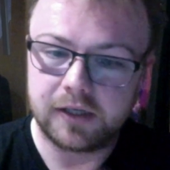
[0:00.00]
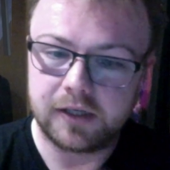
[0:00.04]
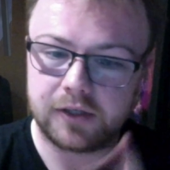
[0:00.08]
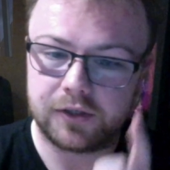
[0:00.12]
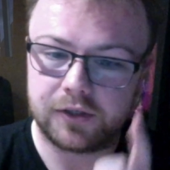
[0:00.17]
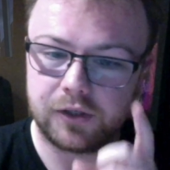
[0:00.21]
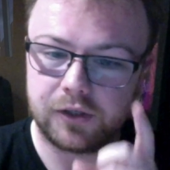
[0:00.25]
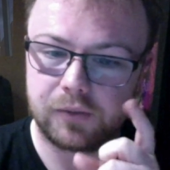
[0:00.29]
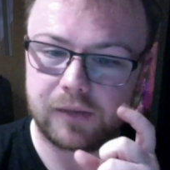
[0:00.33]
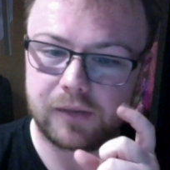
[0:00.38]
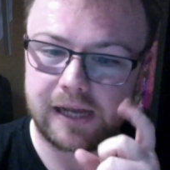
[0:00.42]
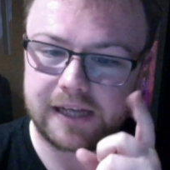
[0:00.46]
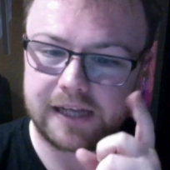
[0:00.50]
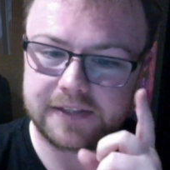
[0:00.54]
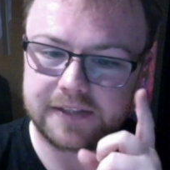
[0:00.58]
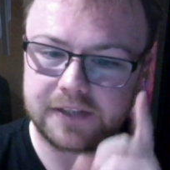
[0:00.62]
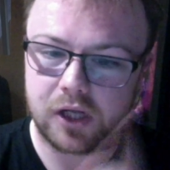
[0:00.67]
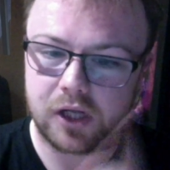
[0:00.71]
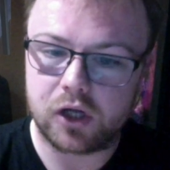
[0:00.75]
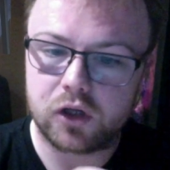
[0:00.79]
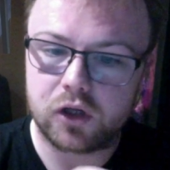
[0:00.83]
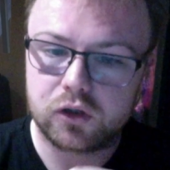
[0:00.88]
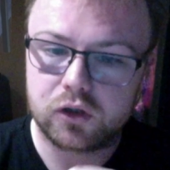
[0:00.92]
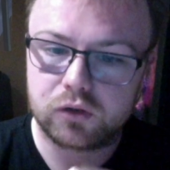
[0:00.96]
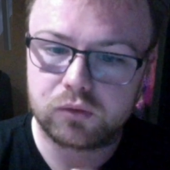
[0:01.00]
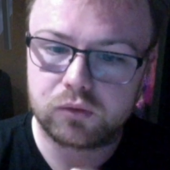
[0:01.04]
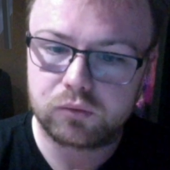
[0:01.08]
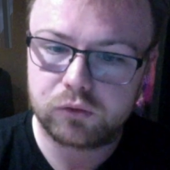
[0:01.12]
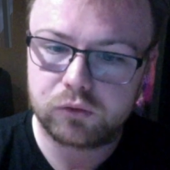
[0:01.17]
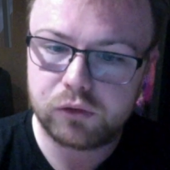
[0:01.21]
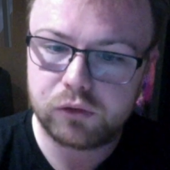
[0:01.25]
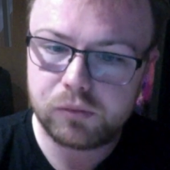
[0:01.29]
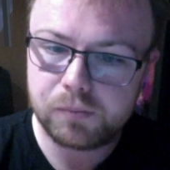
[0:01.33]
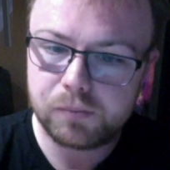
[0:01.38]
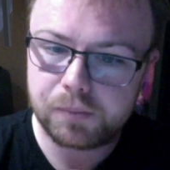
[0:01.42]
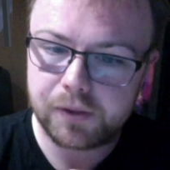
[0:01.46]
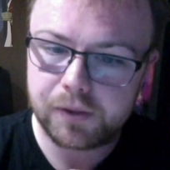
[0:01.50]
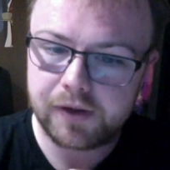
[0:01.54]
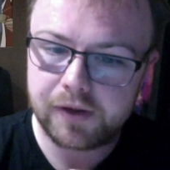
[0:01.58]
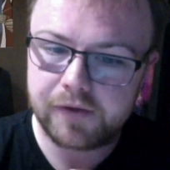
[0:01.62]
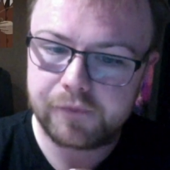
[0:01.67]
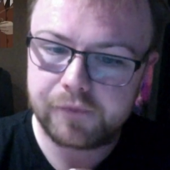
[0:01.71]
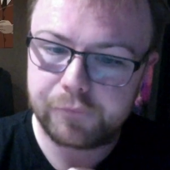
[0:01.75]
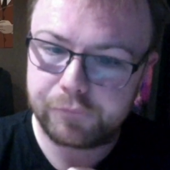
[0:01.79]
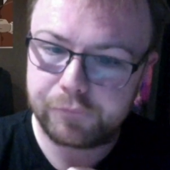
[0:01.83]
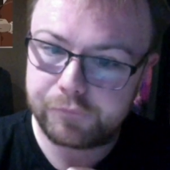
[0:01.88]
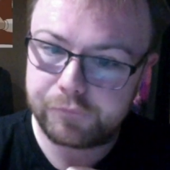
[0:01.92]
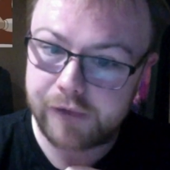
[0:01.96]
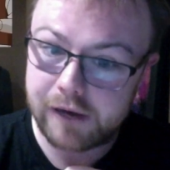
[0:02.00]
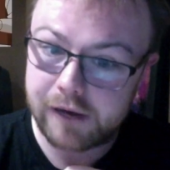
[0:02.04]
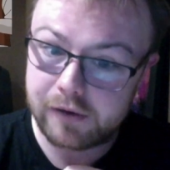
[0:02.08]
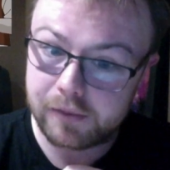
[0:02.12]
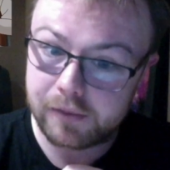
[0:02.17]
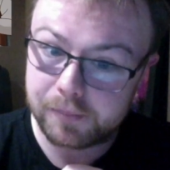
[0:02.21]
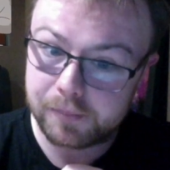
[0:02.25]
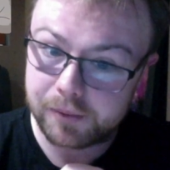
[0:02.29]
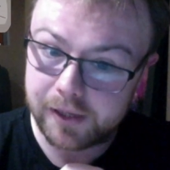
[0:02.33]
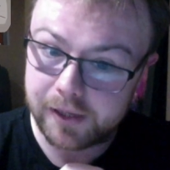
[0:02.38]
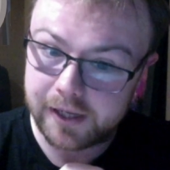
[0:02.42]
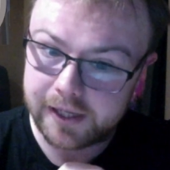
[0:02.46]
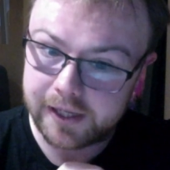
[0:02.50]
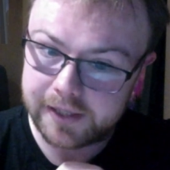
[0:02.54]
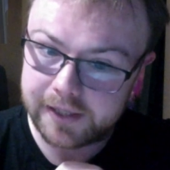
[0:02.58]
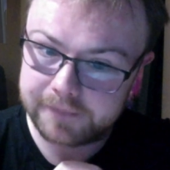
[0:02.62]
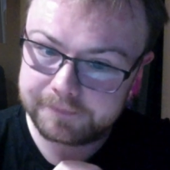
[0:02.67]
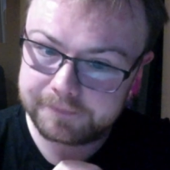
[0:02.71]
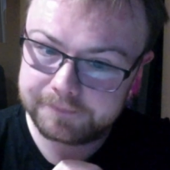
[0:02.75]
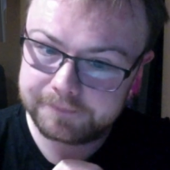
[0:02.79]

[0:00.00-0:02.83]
known as Group Therapy.